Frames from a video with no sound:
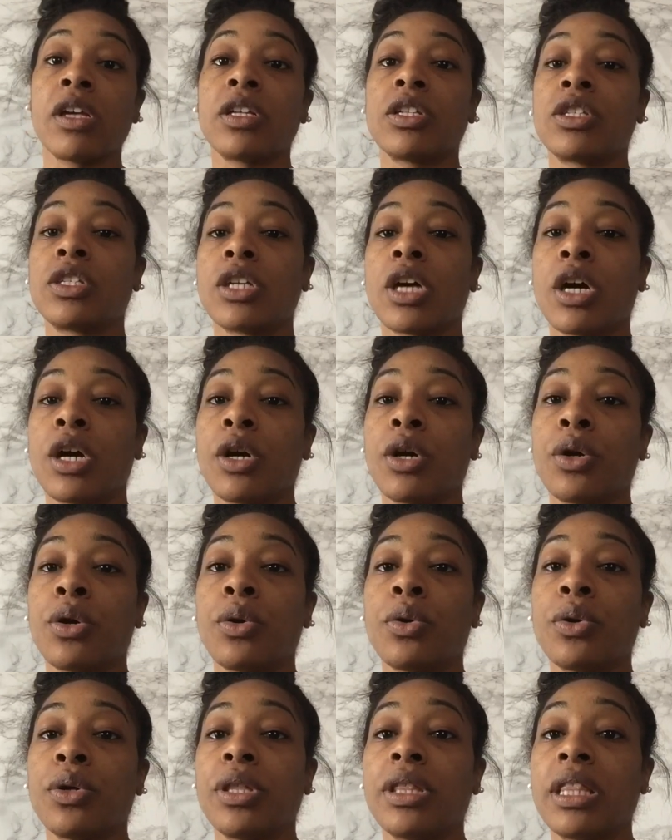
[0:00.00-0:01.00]

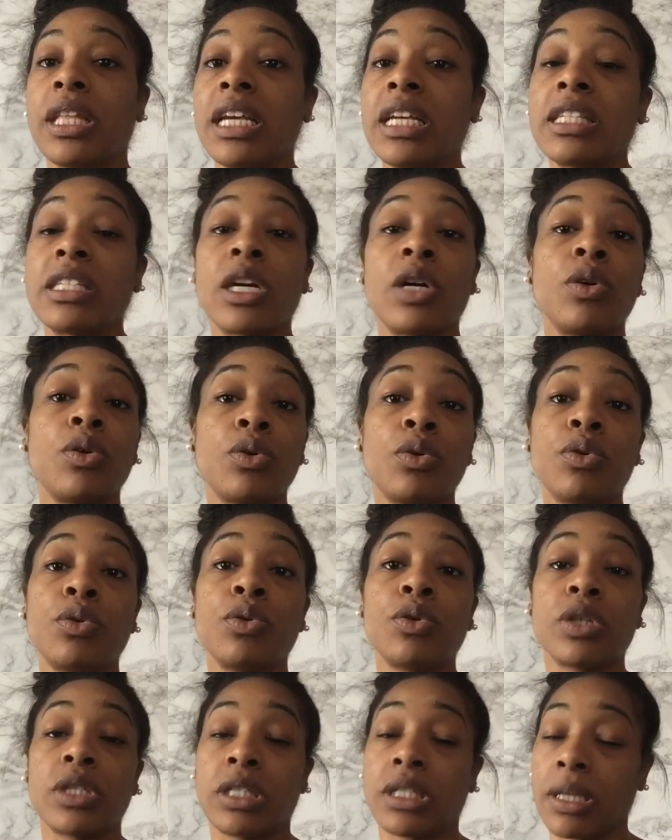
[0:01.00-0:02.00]
So these are all
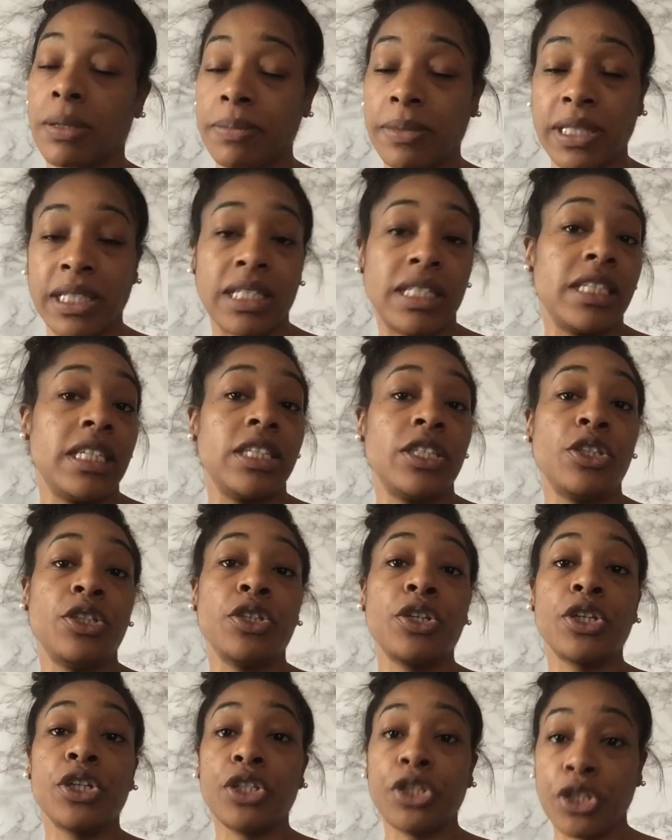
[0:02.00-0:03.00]
good substances
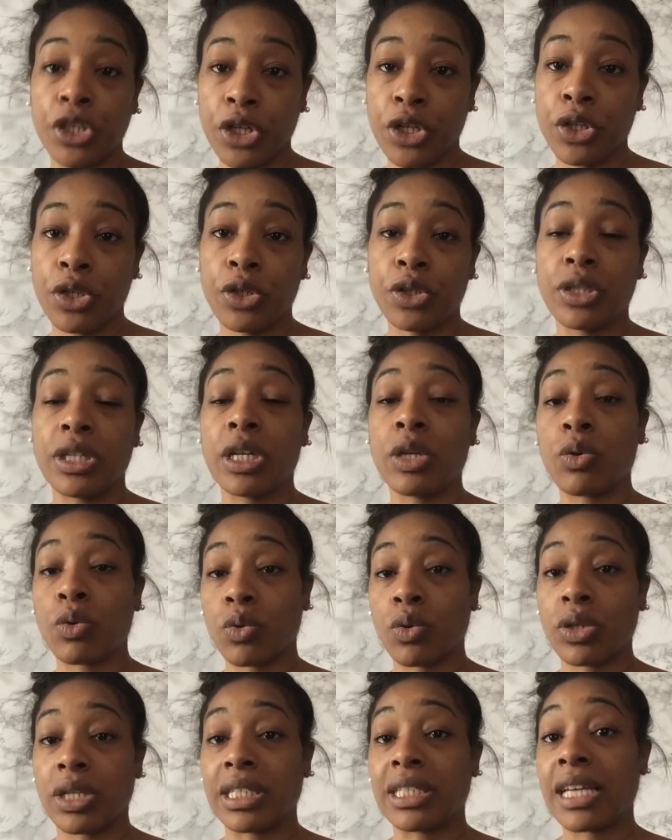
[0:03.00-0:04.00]
you can use in
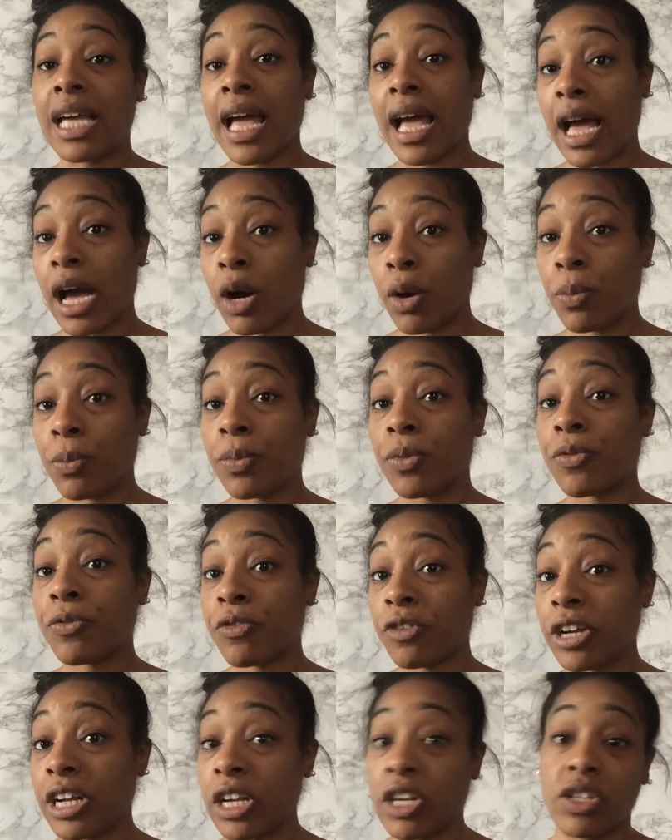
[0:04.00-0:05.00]
order to help free